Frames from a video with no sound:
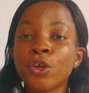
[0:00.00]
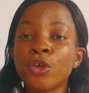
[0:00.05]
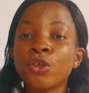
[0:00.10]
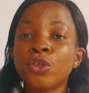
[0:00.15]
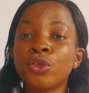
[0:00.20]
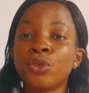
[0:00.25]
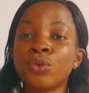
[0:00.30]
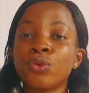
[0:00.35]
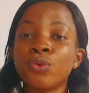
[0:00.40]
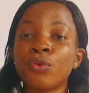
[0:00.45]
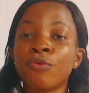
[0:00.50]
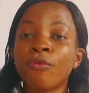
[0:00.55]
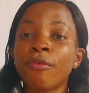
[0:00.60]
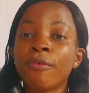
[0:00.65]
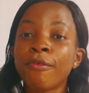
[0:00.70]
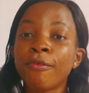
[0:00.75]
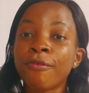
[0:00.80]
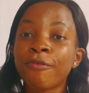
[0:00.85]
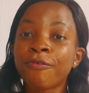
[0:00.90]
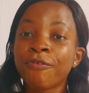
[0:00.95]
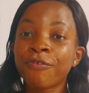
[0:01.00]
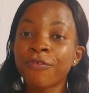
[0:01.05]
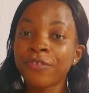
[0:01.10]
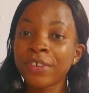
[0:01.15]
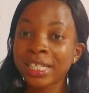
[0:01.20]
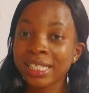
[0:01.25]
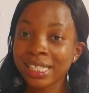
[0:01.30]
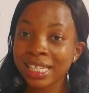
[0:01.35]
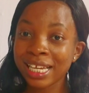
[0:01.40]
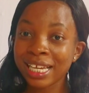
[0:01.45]
you
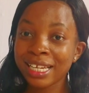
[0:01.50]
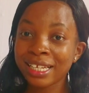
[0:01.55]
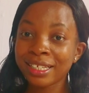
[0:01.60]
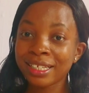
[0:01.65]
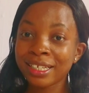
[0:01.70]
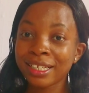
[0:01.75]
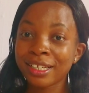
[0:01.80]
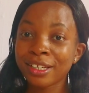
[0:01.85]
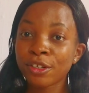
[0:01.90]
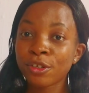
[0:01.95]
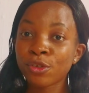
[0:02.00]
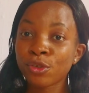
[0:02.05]
fit in